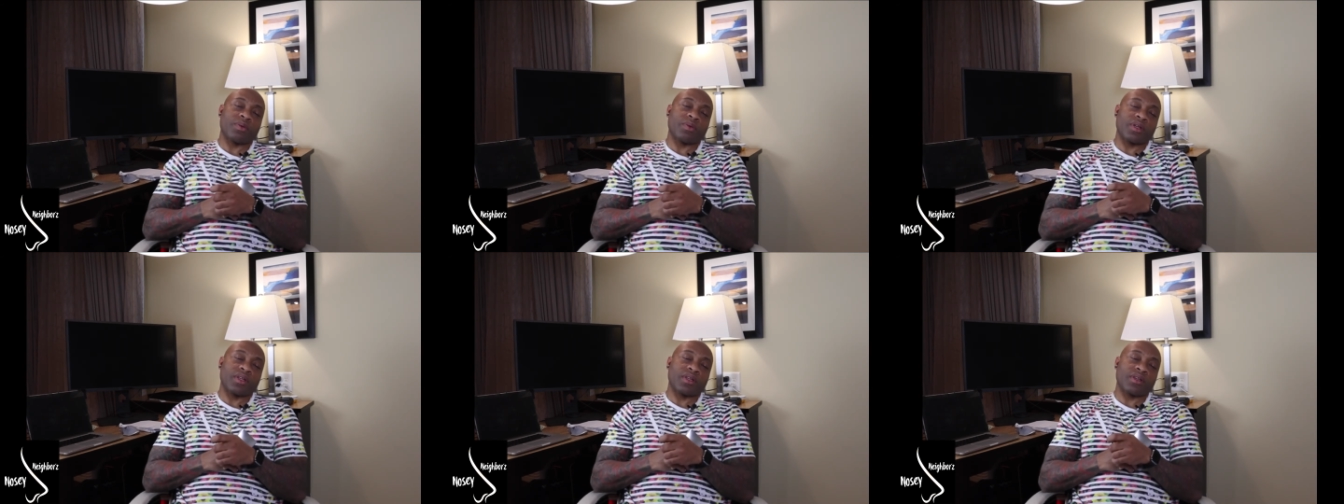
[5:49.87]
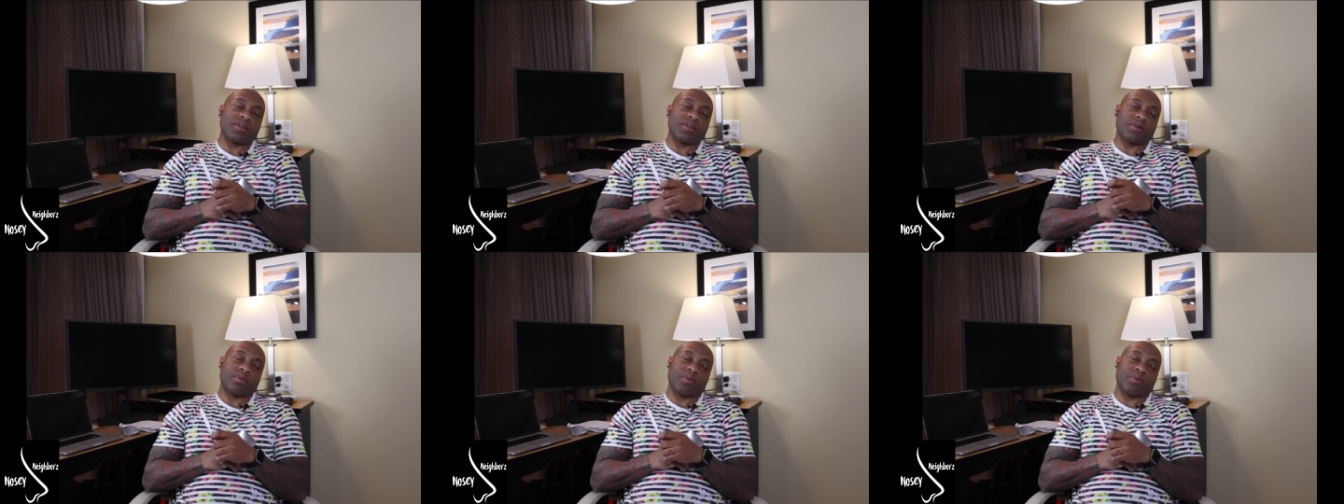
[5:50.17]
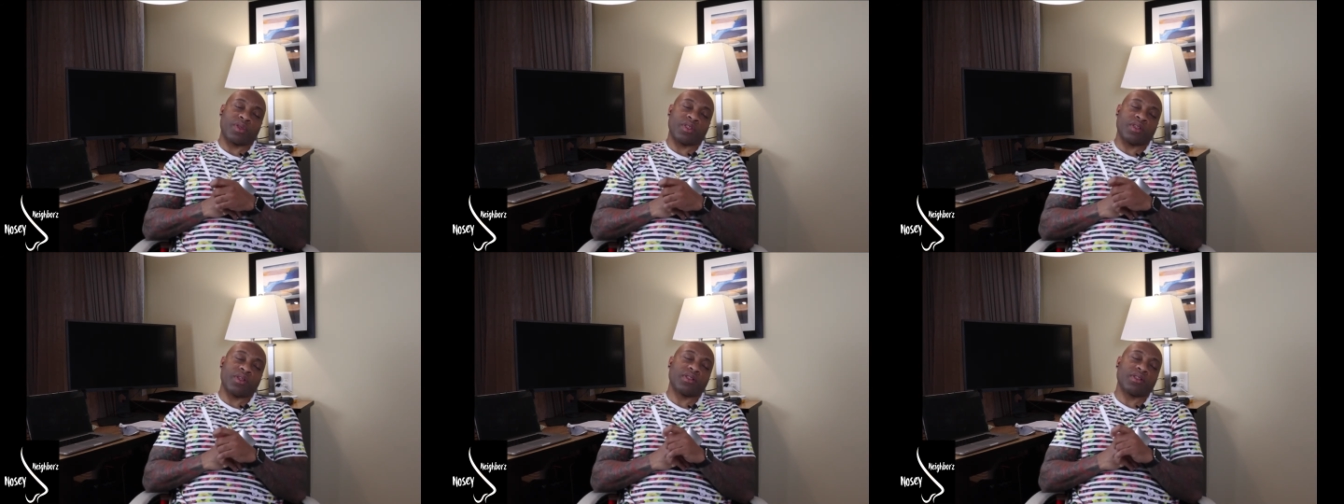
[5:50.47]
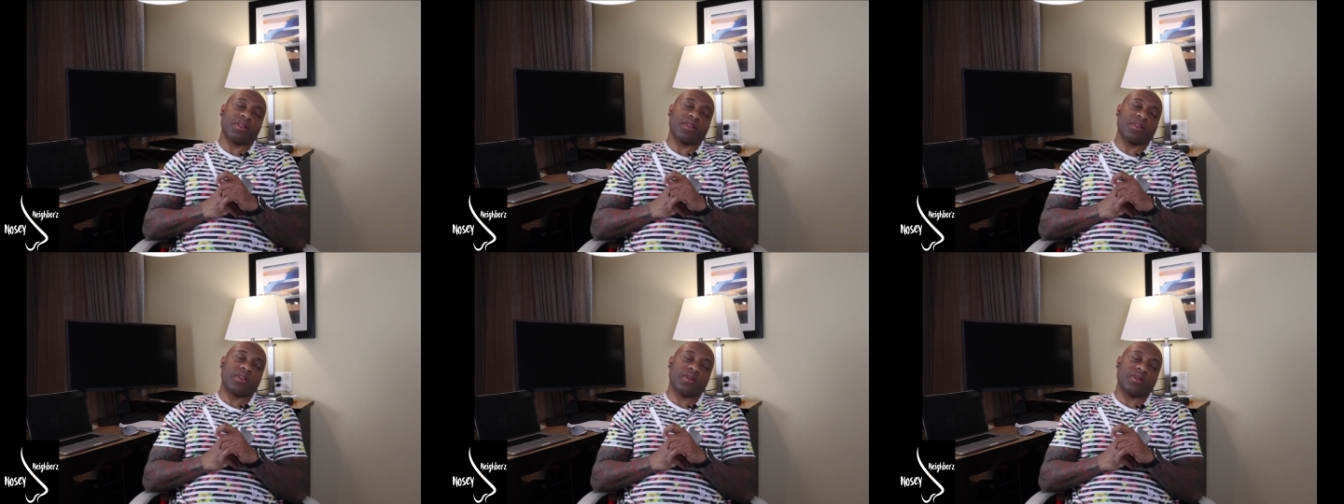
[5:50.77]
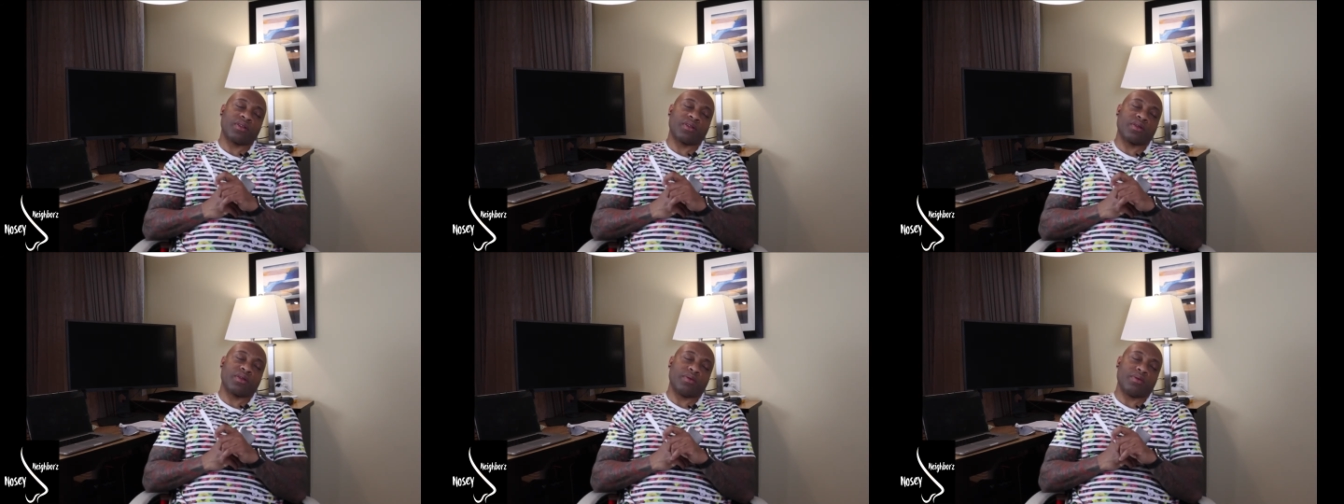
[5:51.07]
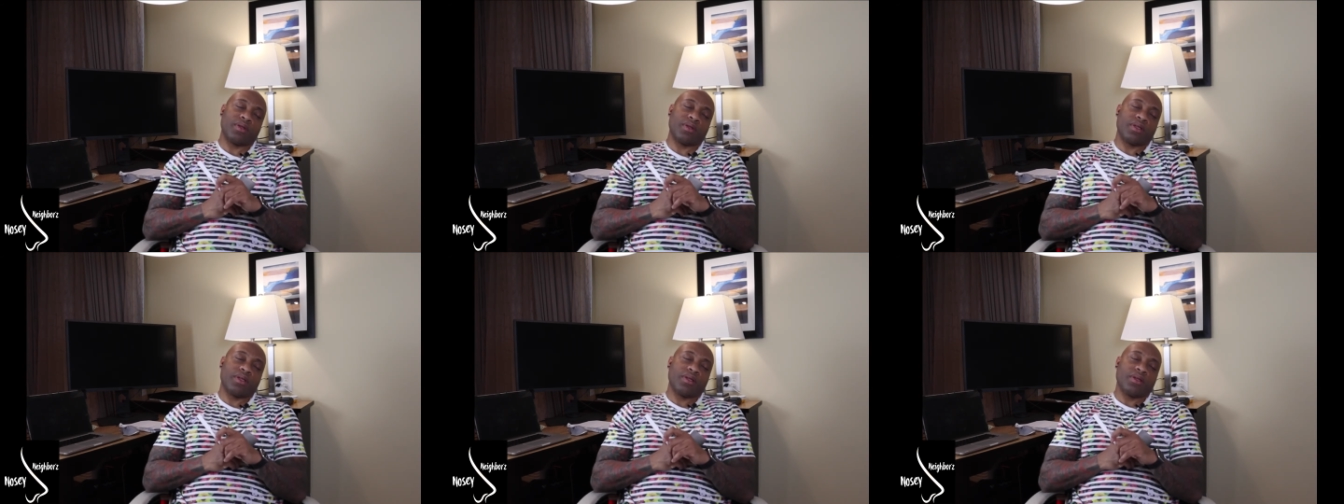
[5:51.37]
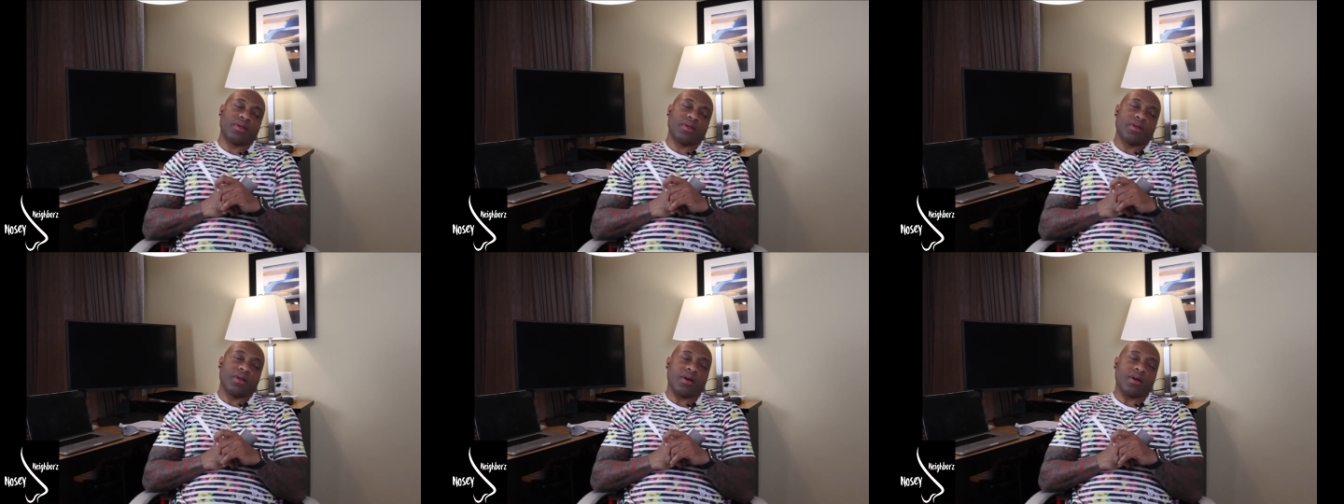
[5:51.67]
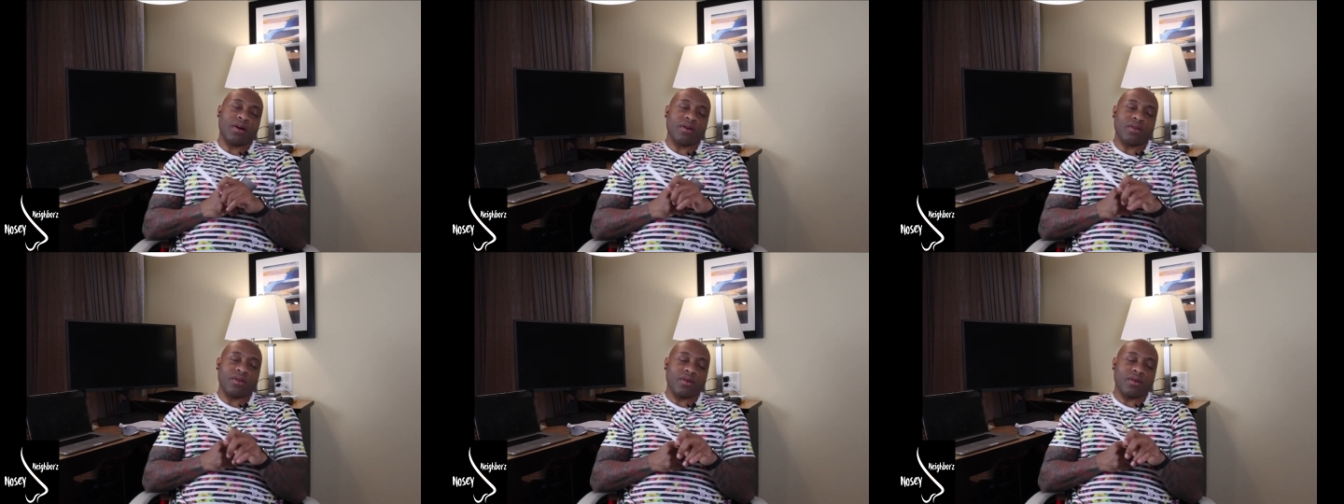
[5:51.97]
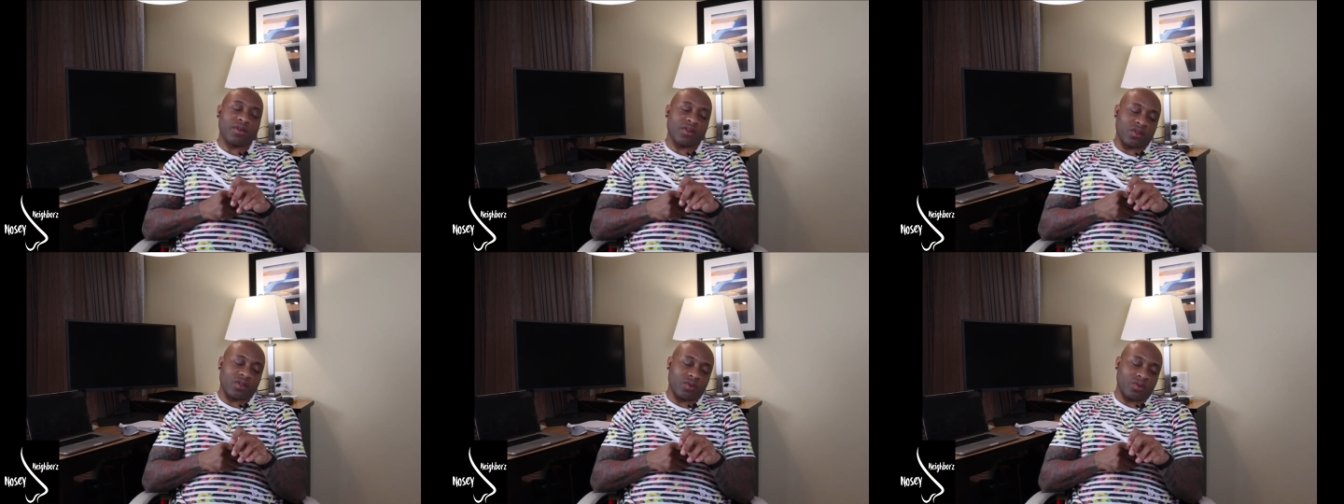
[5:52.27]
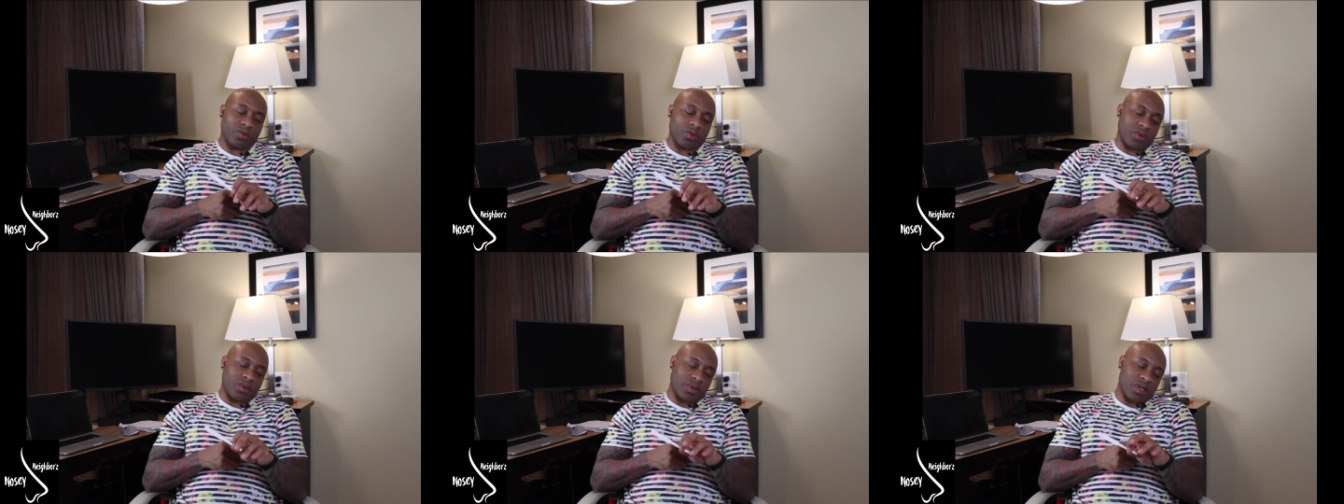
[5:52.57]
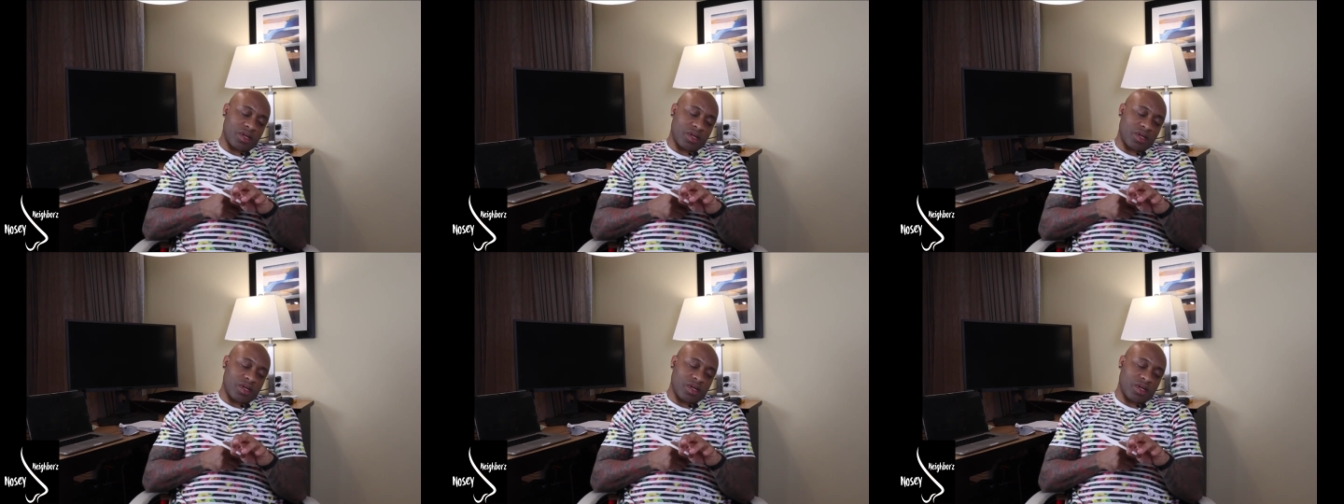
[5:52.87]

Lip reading: because potentially this could, although this is